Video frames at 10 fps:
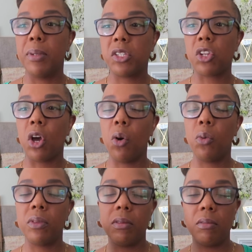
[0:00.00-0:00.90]

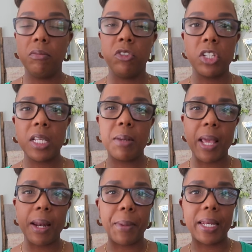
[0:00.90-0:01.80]
So just keep
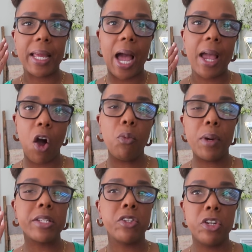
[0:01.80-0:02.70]
that in mind. Like, I
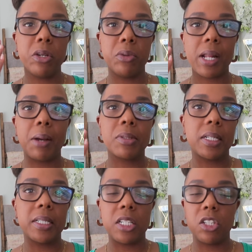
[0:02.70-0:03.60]
always knew that I was
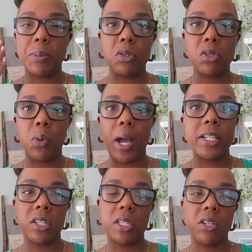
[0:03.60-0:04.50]
going to teach middle school, I
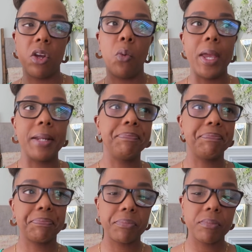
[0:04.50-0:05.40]
just didn't know when.
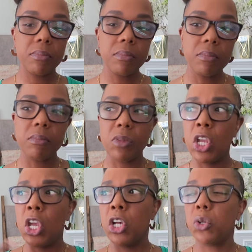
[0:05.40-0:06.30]

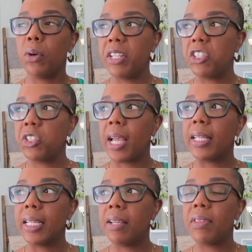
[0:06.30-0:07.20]
So eventually
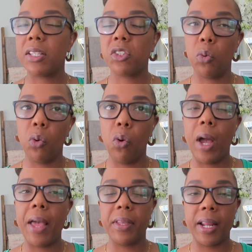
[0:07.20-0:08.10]
I leave that
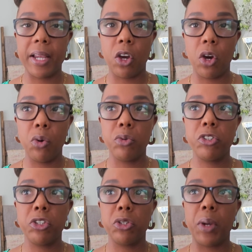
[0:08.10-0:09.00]
school, and then I go
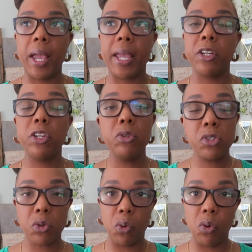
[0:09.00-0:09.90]
to a new
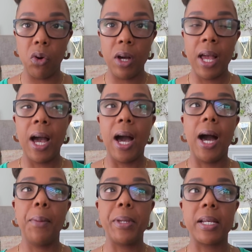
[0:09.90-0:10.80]
school
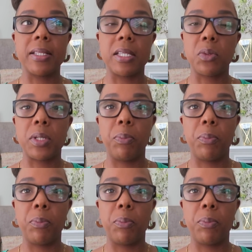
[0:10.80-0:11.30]
because this was a